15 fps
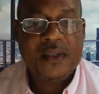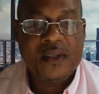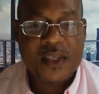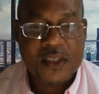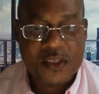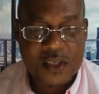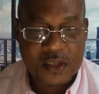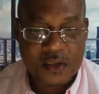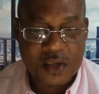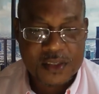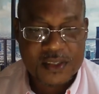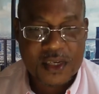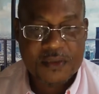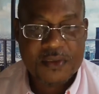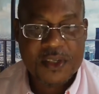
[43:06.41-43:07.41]
they still got
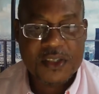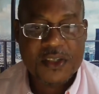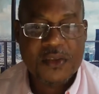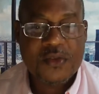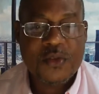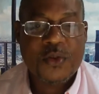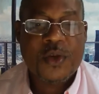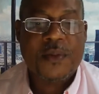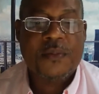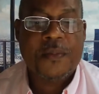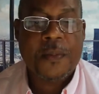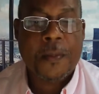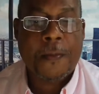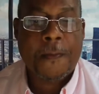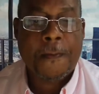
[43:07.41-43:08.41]
salvation through him
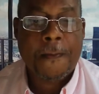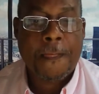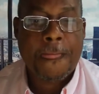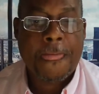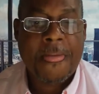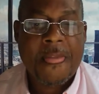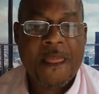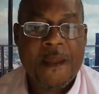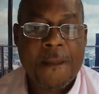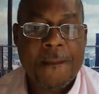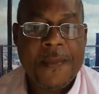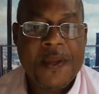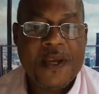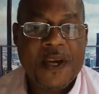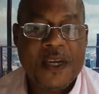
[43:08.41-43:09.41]

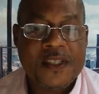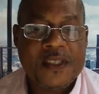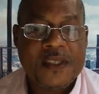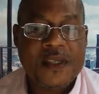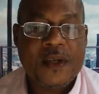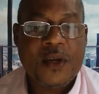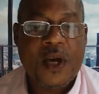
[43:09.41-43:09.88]
because